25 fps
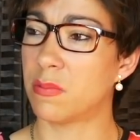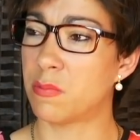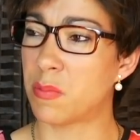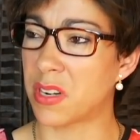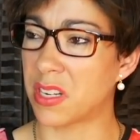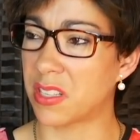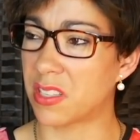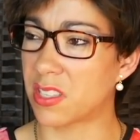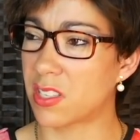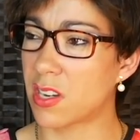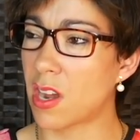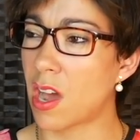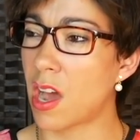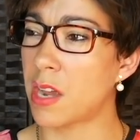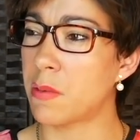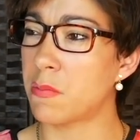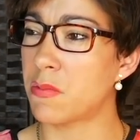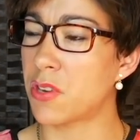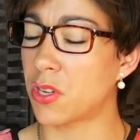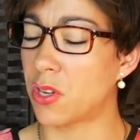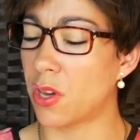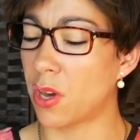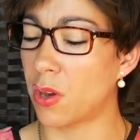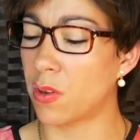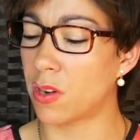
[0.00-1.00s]
but it's time
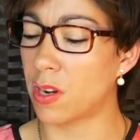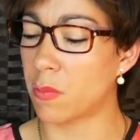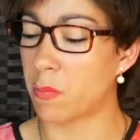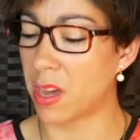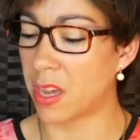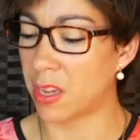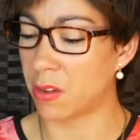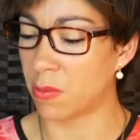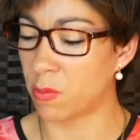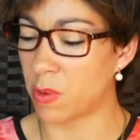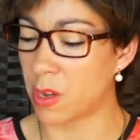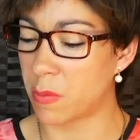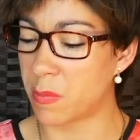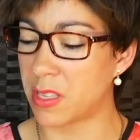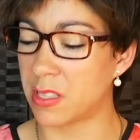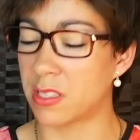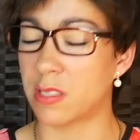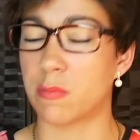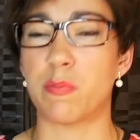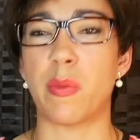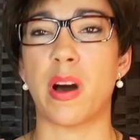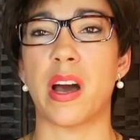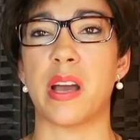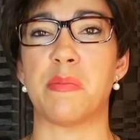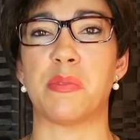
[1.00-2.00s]
to go to my women's
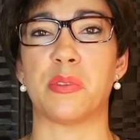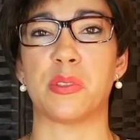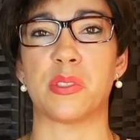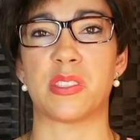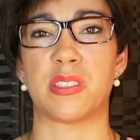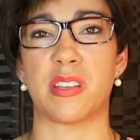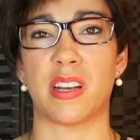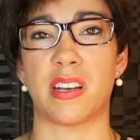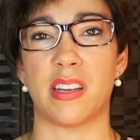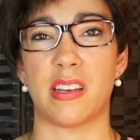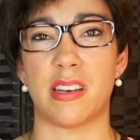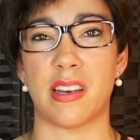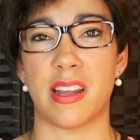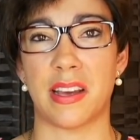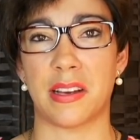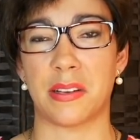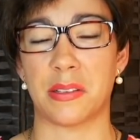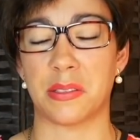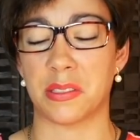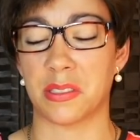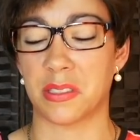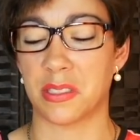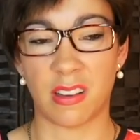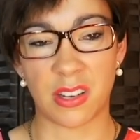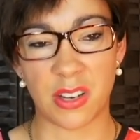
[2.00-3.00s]
Bible study
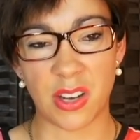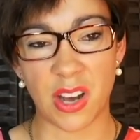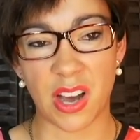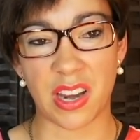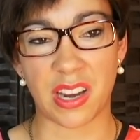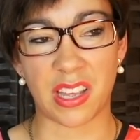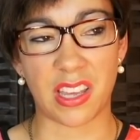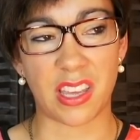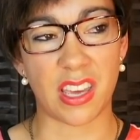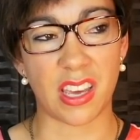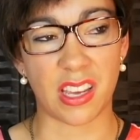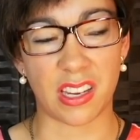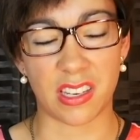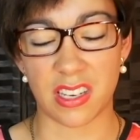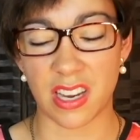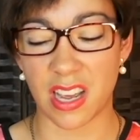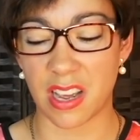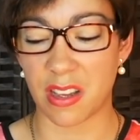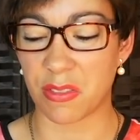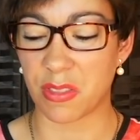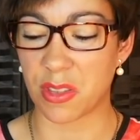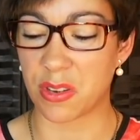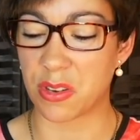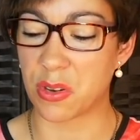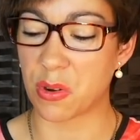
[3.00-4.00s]
now. Gotta kick
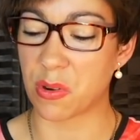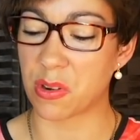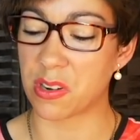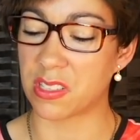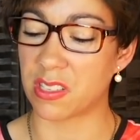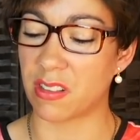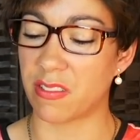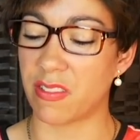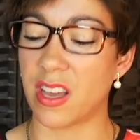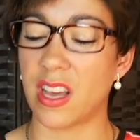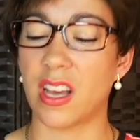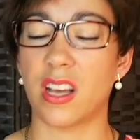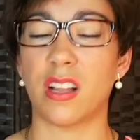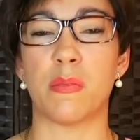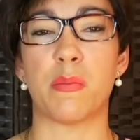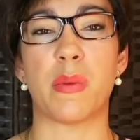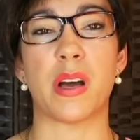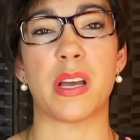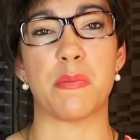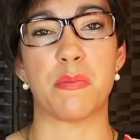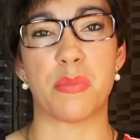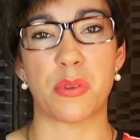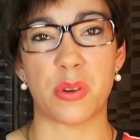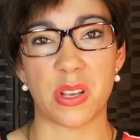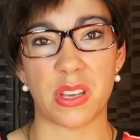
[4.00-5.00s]
down the doors of hell
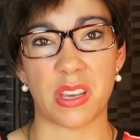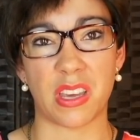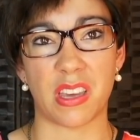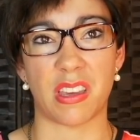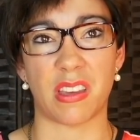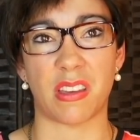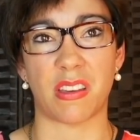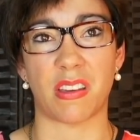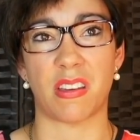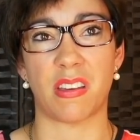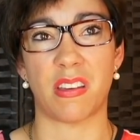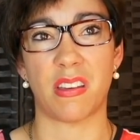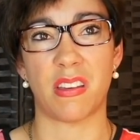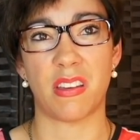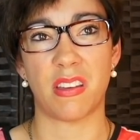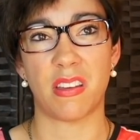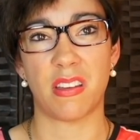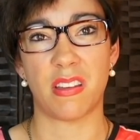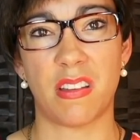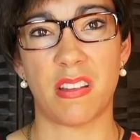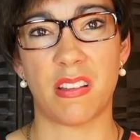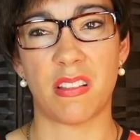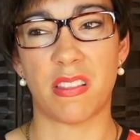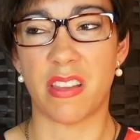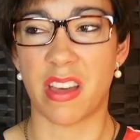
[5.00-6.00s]
by bringing
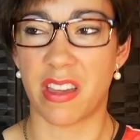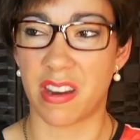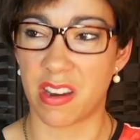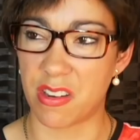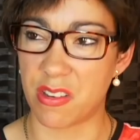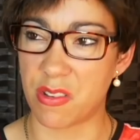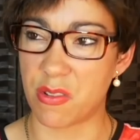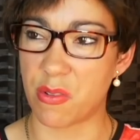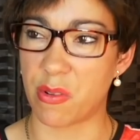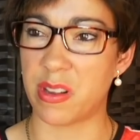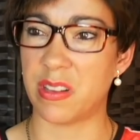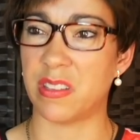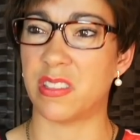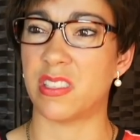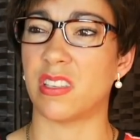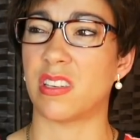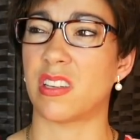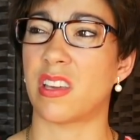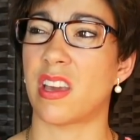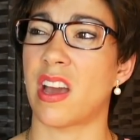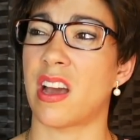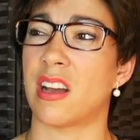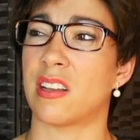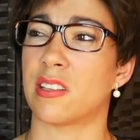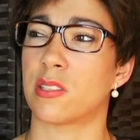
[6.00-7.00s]
that anointed
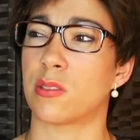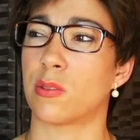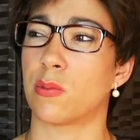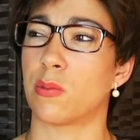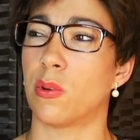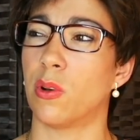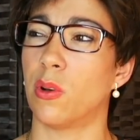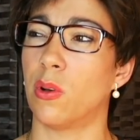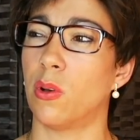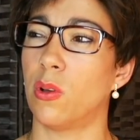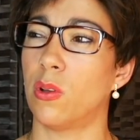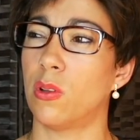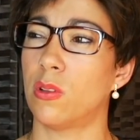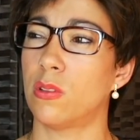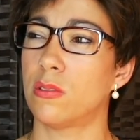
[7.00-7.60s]
casserole.